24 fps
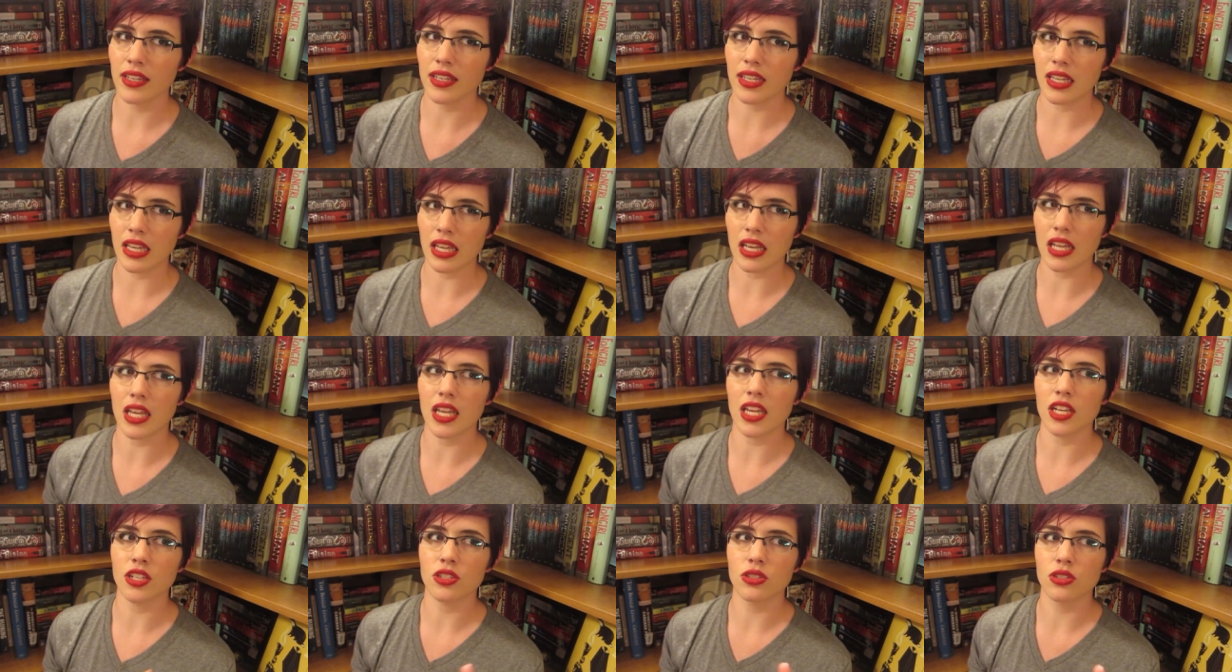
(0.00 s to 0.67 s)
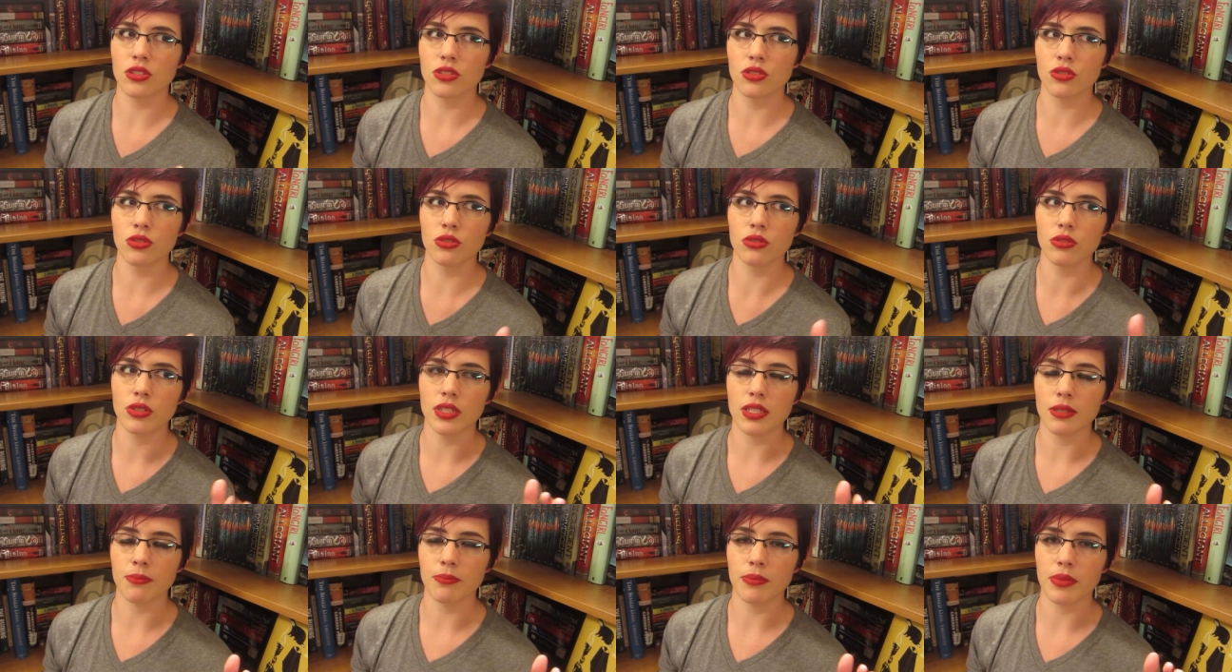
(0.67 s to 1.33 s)
getting it
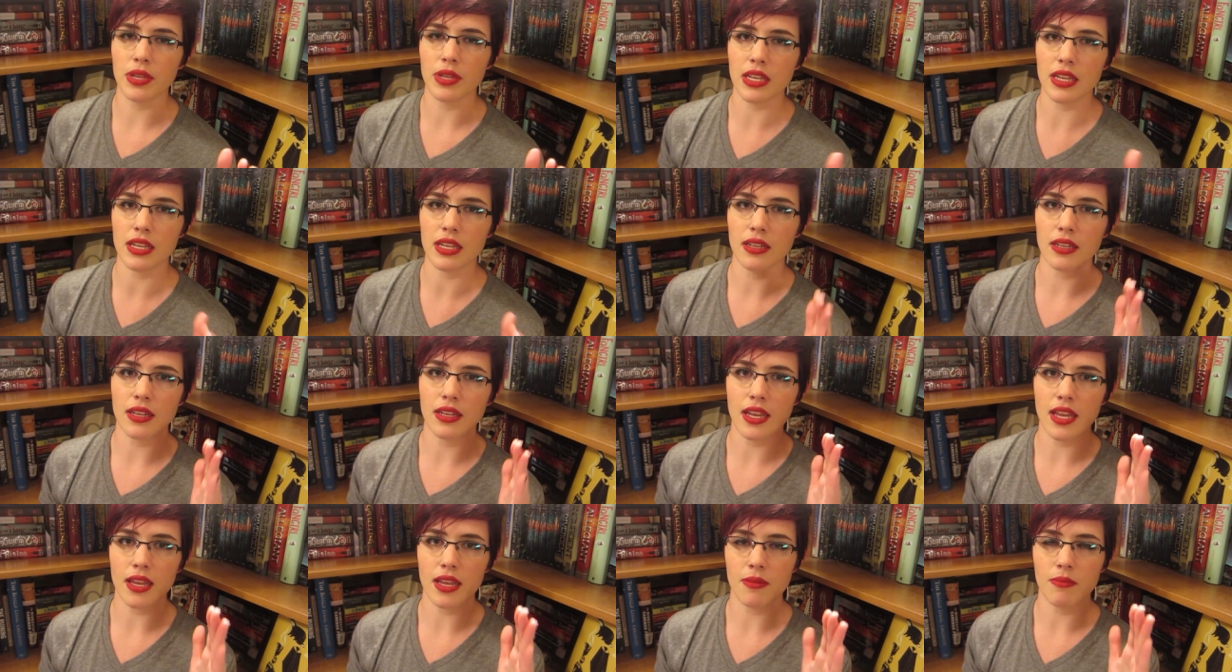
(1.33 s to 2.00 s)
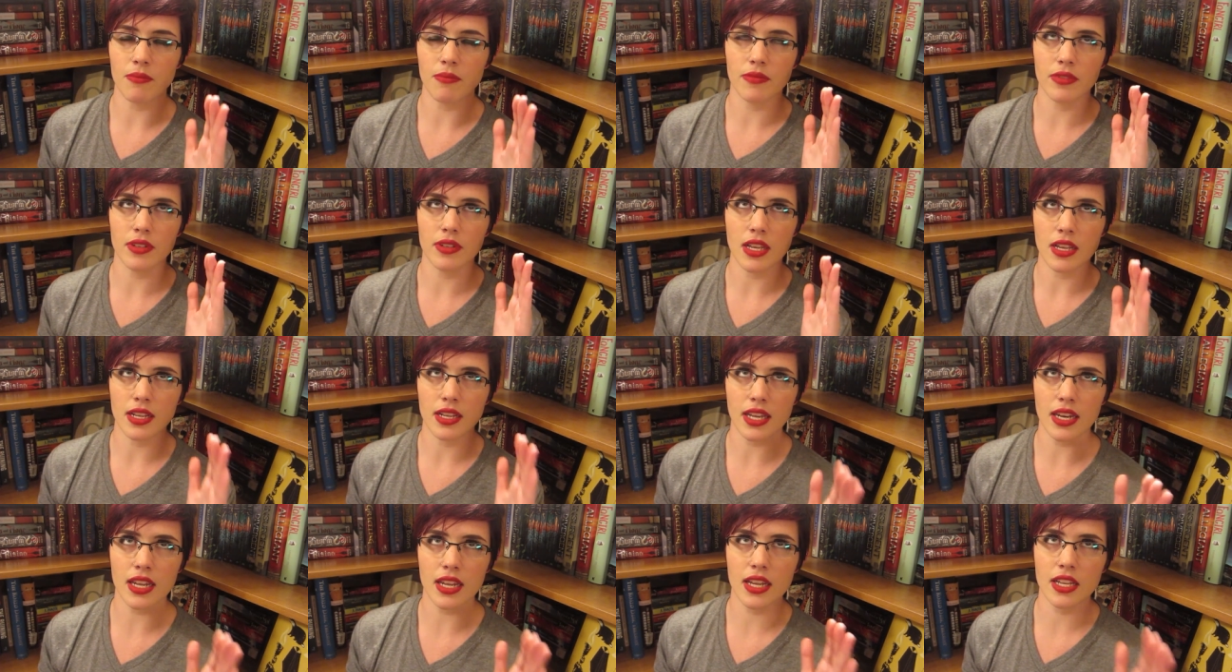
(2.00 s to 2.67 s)
to being
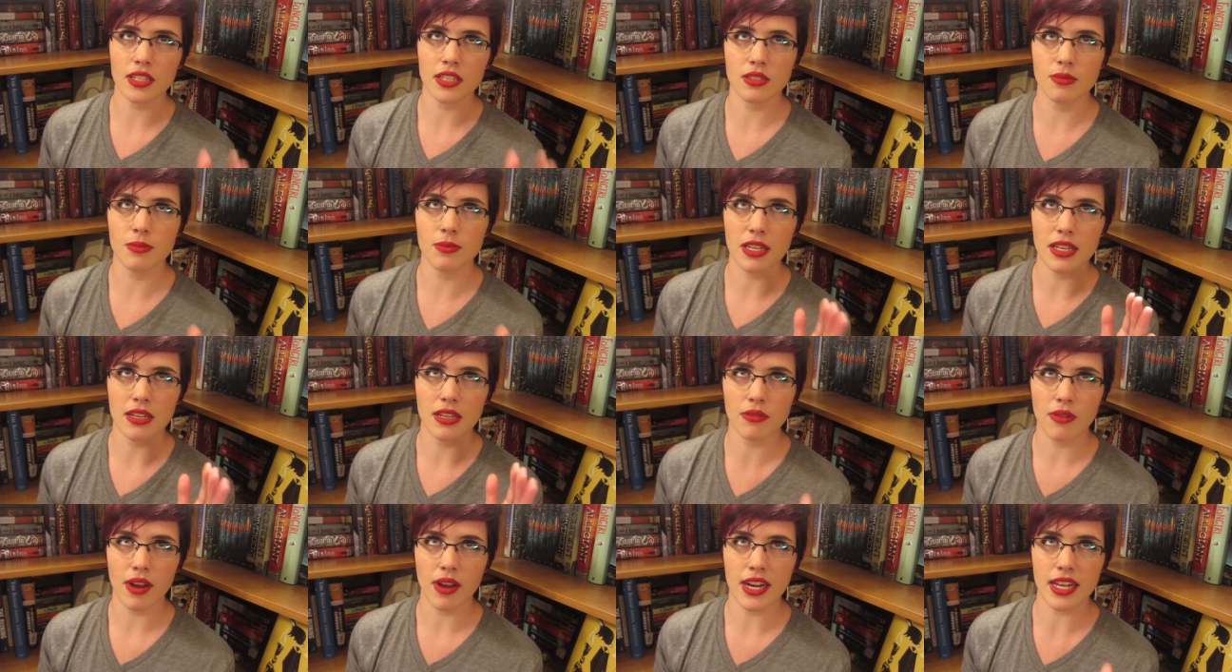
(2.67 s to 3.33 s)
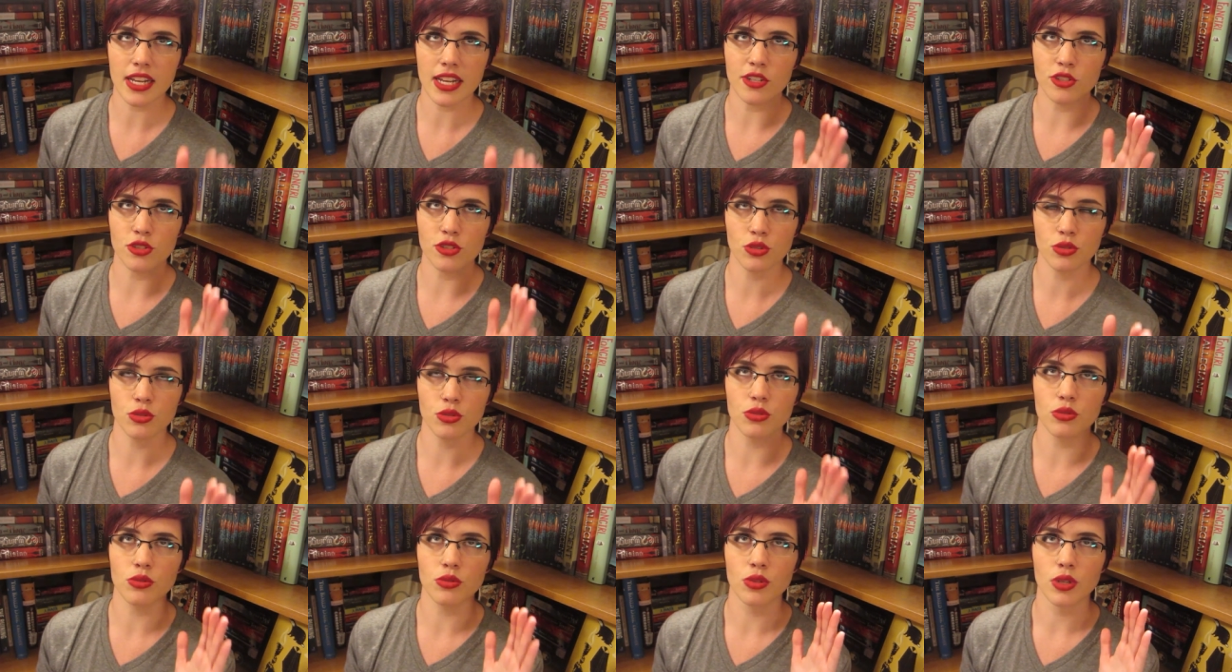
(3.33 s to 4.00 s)
getting it to being ready
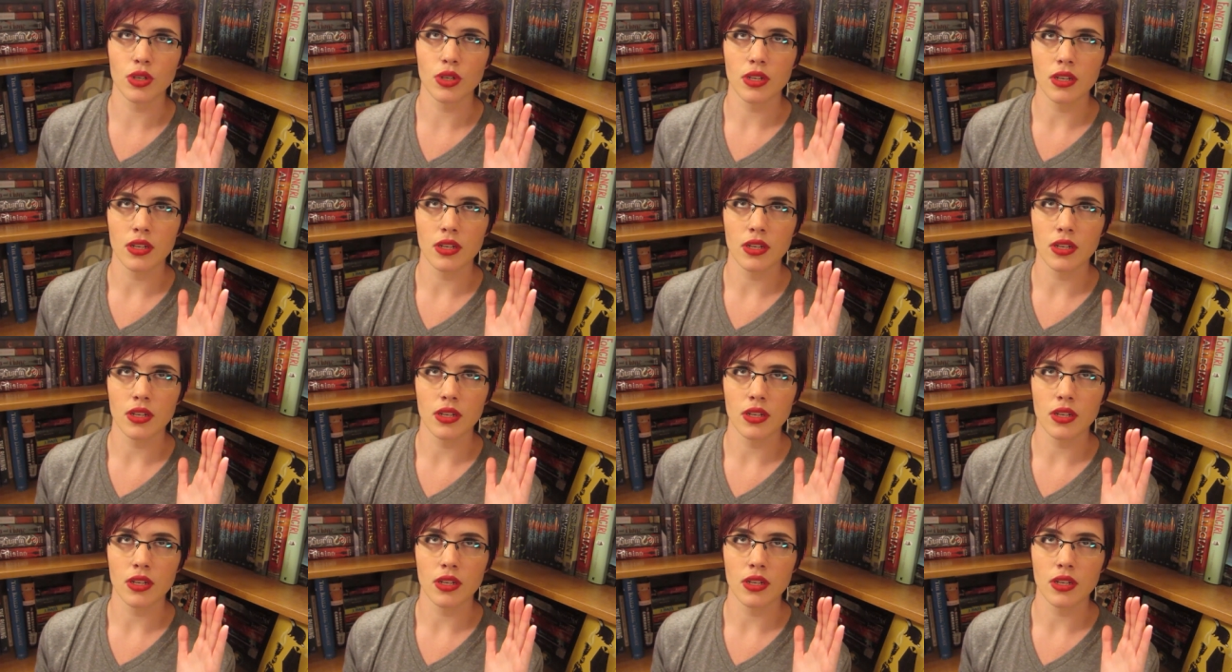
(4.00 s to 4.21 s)
to